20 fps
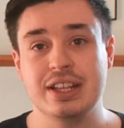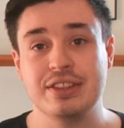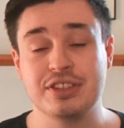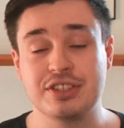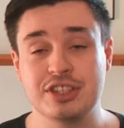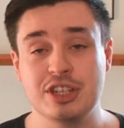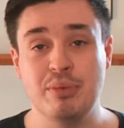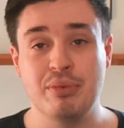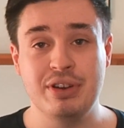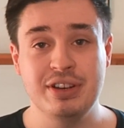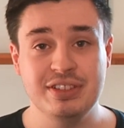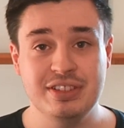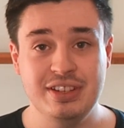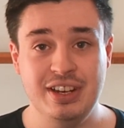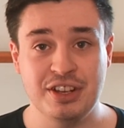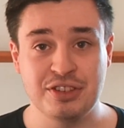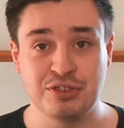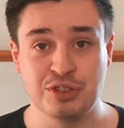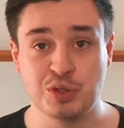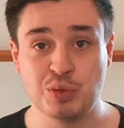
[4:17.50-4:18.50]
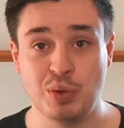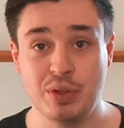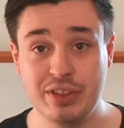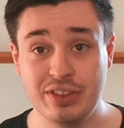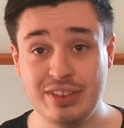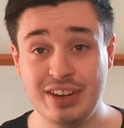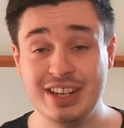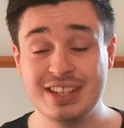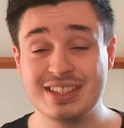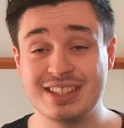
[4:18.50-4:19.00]
the summer internationals, one thing
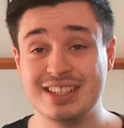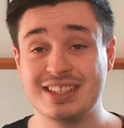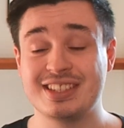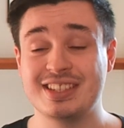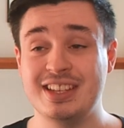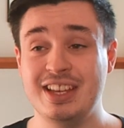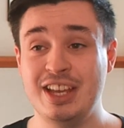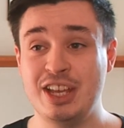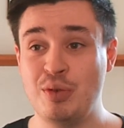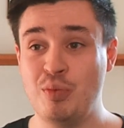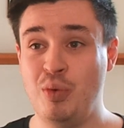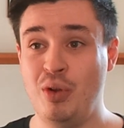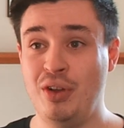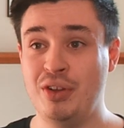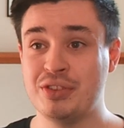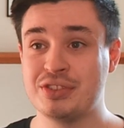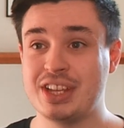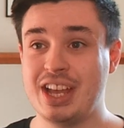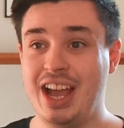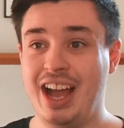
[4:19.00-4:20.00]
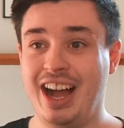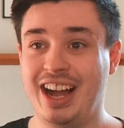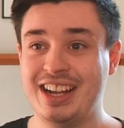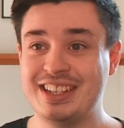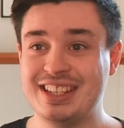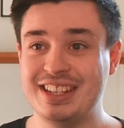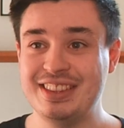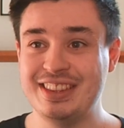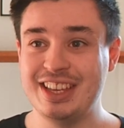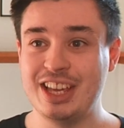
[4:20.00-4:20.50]
that I did say was I
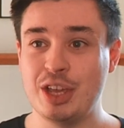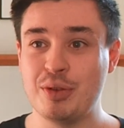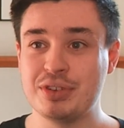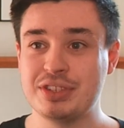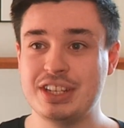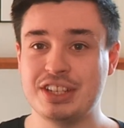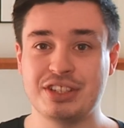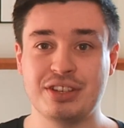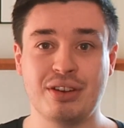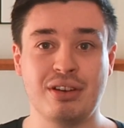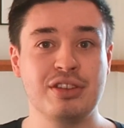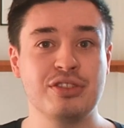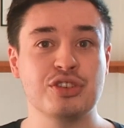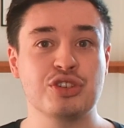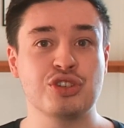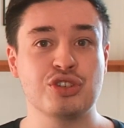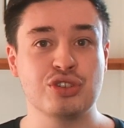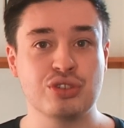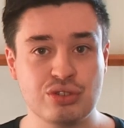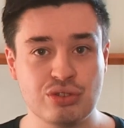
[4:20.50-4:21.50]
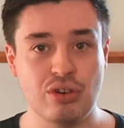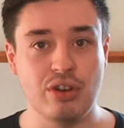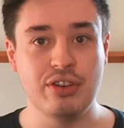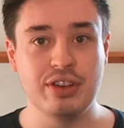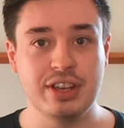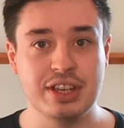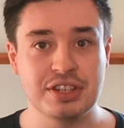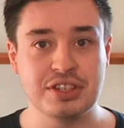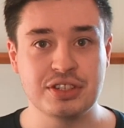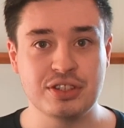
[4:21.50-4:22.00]
didn't think it was necessarily the
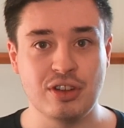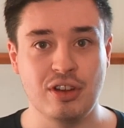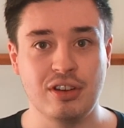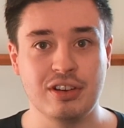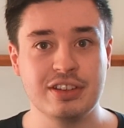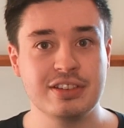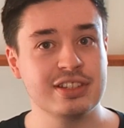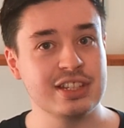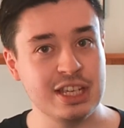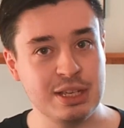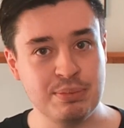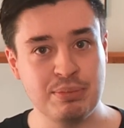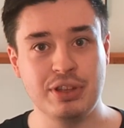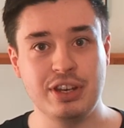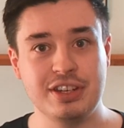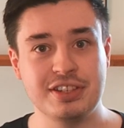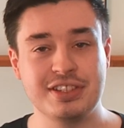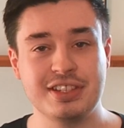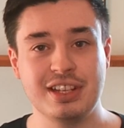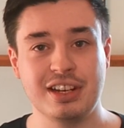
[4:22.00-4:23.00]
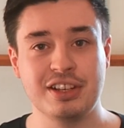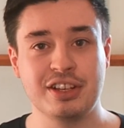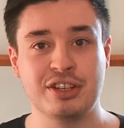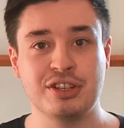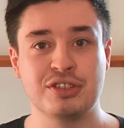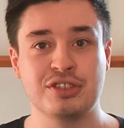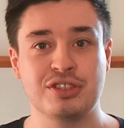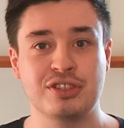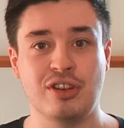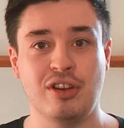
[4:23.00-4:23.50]
strongest Scotland team, but it's still a
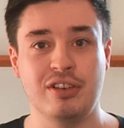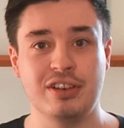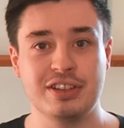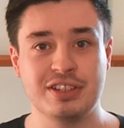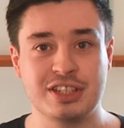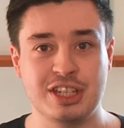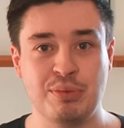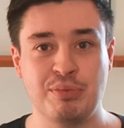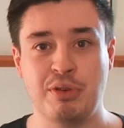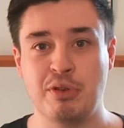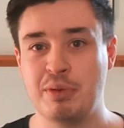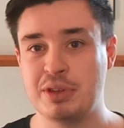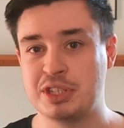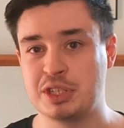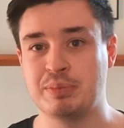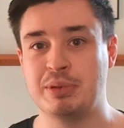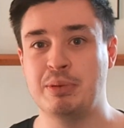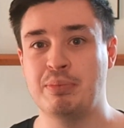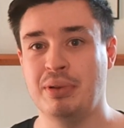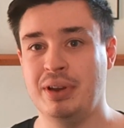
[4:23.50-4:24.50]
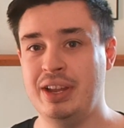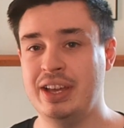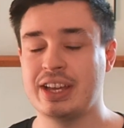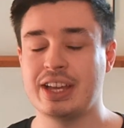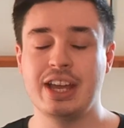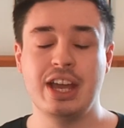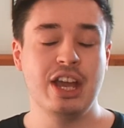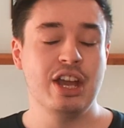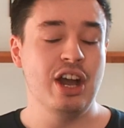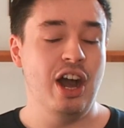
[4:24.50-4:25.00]
good Scotland team. We were missing people like
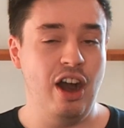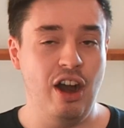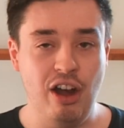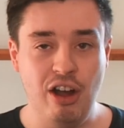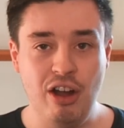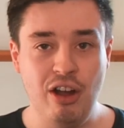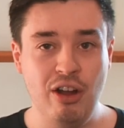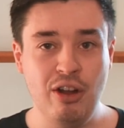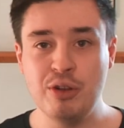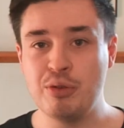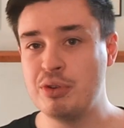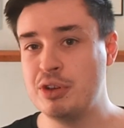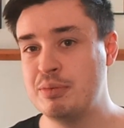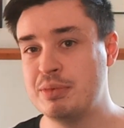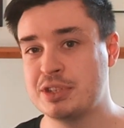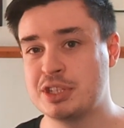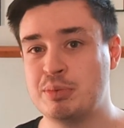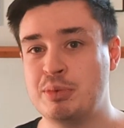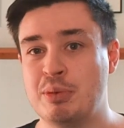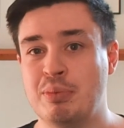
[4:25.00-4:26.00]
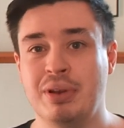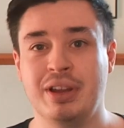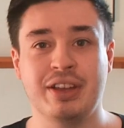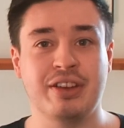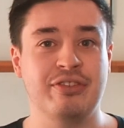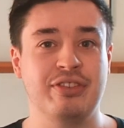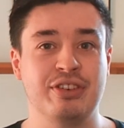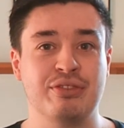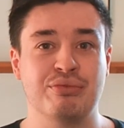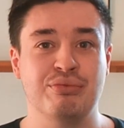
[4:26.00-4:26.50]
Hogg, we were missing people like
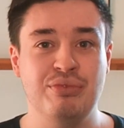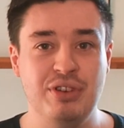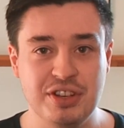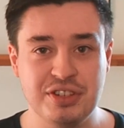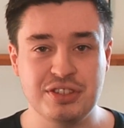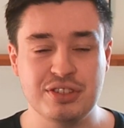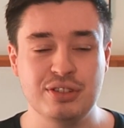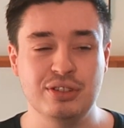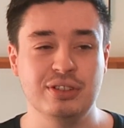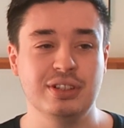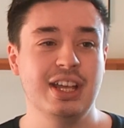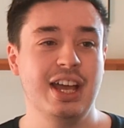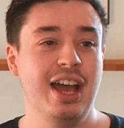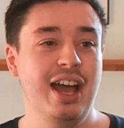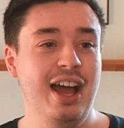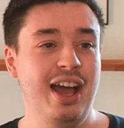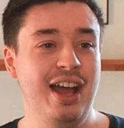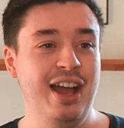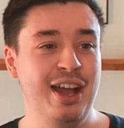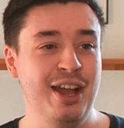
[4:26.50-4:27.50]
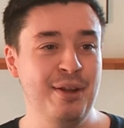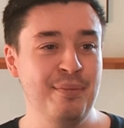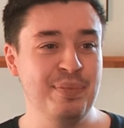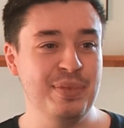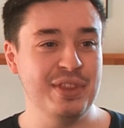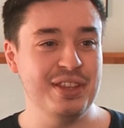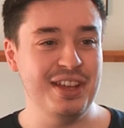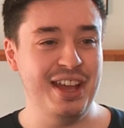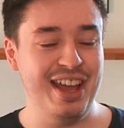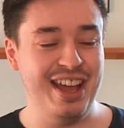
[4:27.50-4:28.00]
Finn Russell,
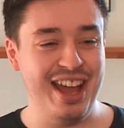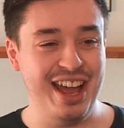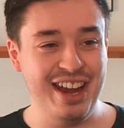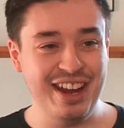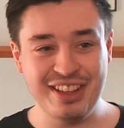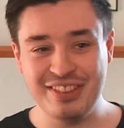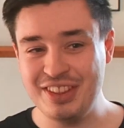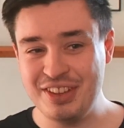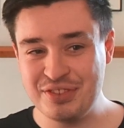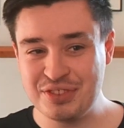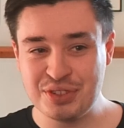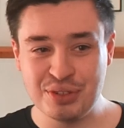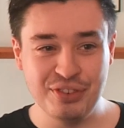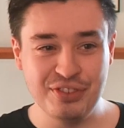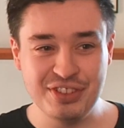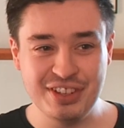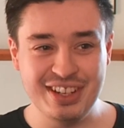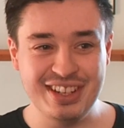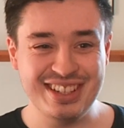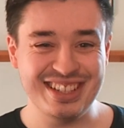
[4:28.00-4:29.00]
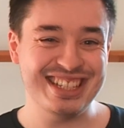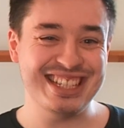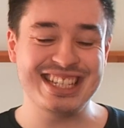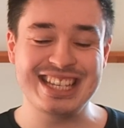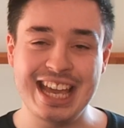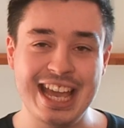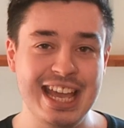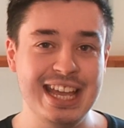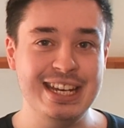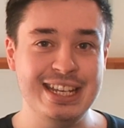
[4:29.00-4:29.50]
um, and I, they've sort of done it
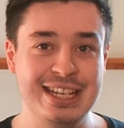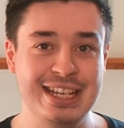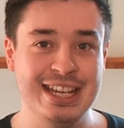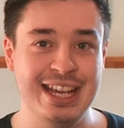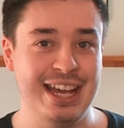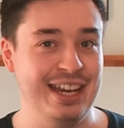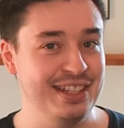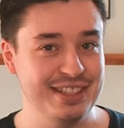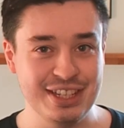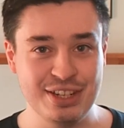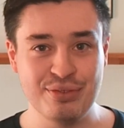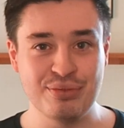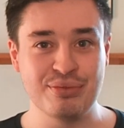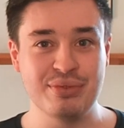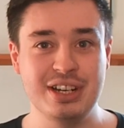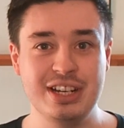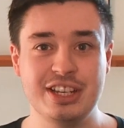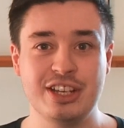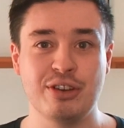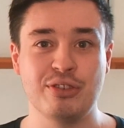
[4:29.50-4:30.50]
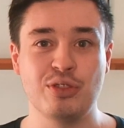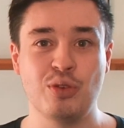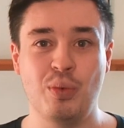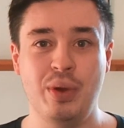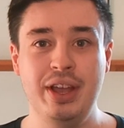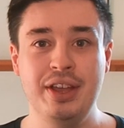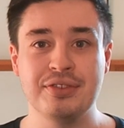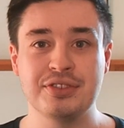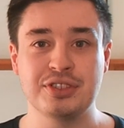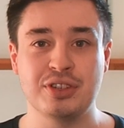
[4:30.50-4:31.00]
again here, and it didn't really go the
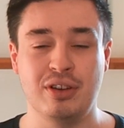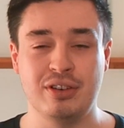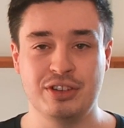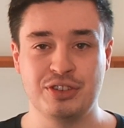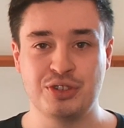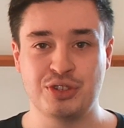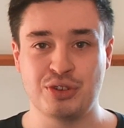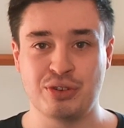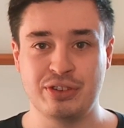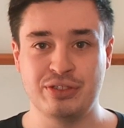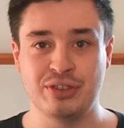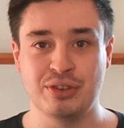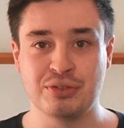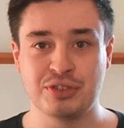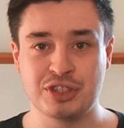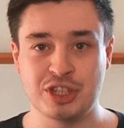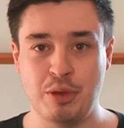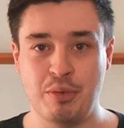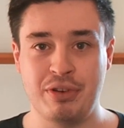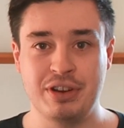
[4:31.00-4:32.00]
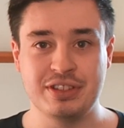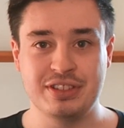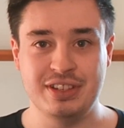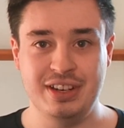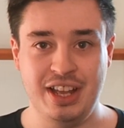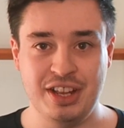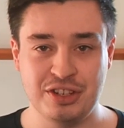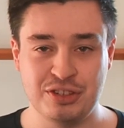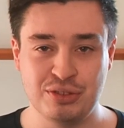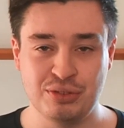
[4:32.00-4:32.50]
way of Scotland during those summer
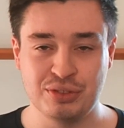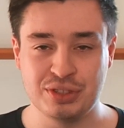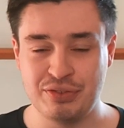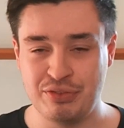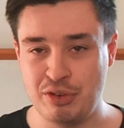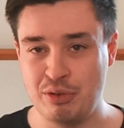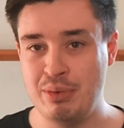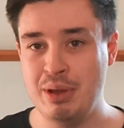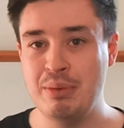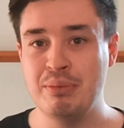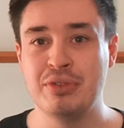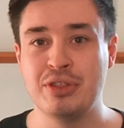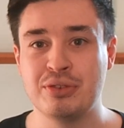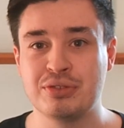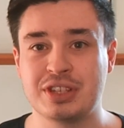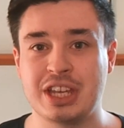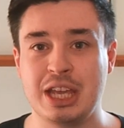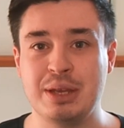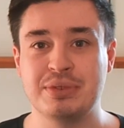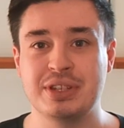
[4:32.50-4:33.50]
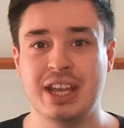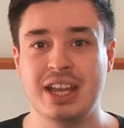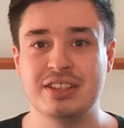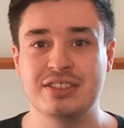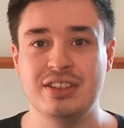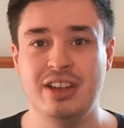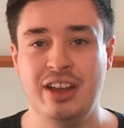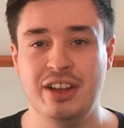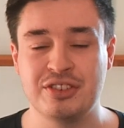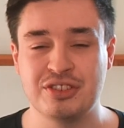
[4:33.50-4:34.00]
internationals. If you remember those games against
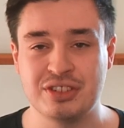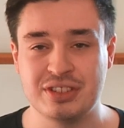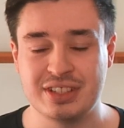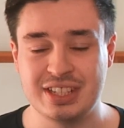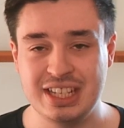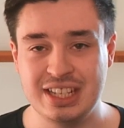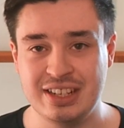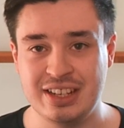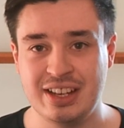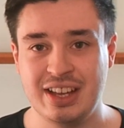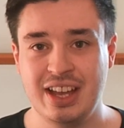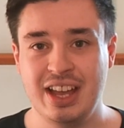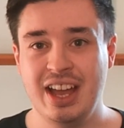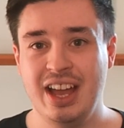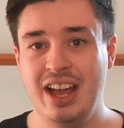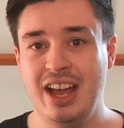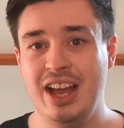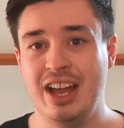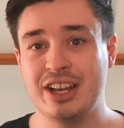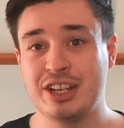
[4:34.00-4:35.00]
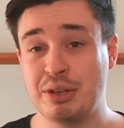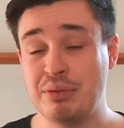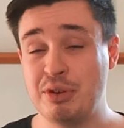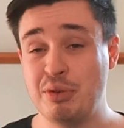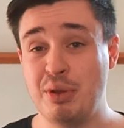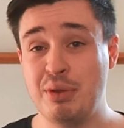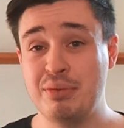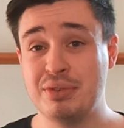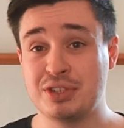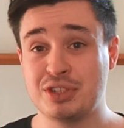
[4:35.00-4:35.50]
Argentina, uh, coming
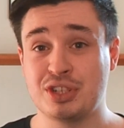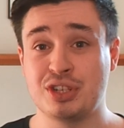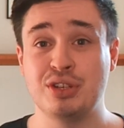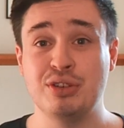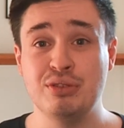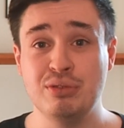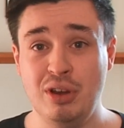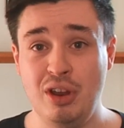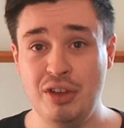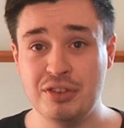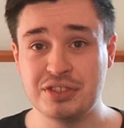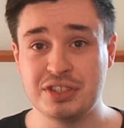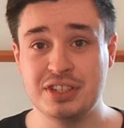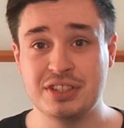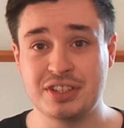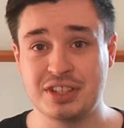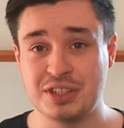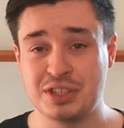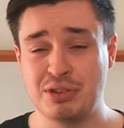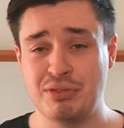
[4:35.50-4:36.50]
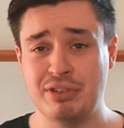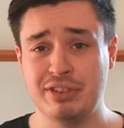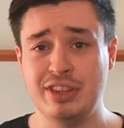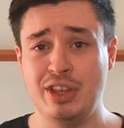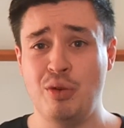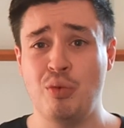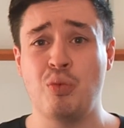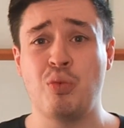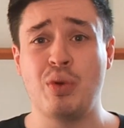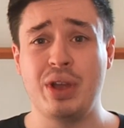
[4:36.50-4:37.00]
away with two losses, considering
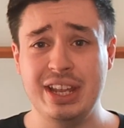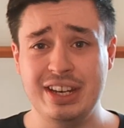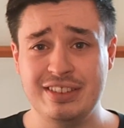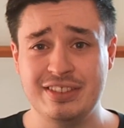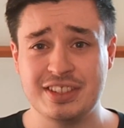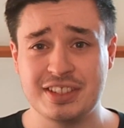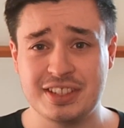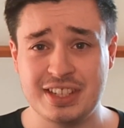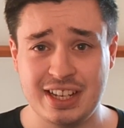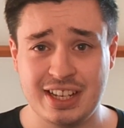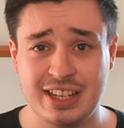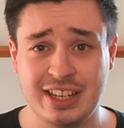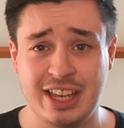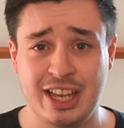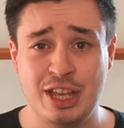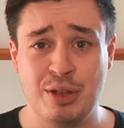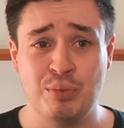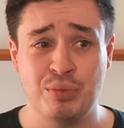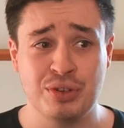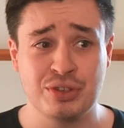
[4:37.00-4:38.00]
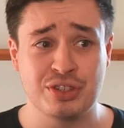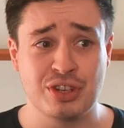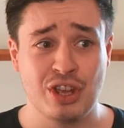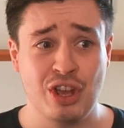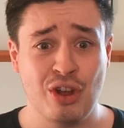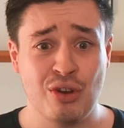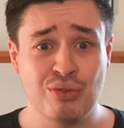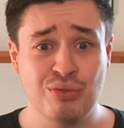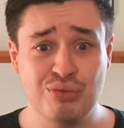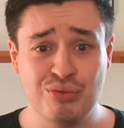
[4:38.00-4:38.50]
their win in the second game was
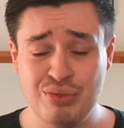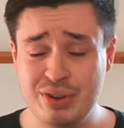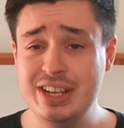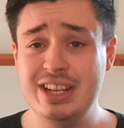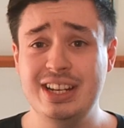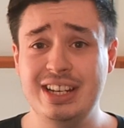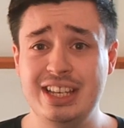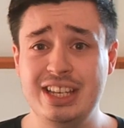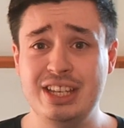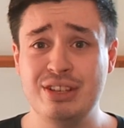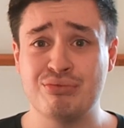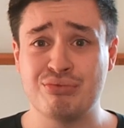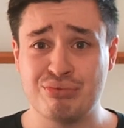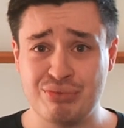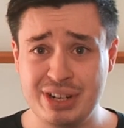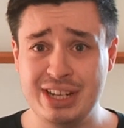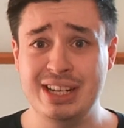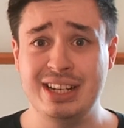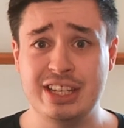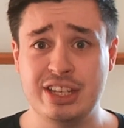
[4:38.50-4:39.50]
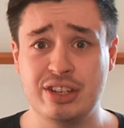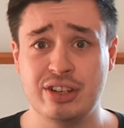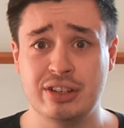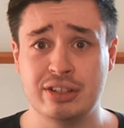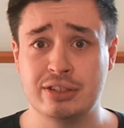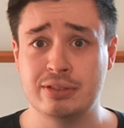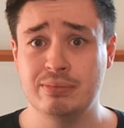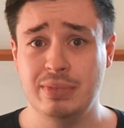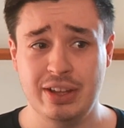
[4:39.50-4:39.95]
really, really good.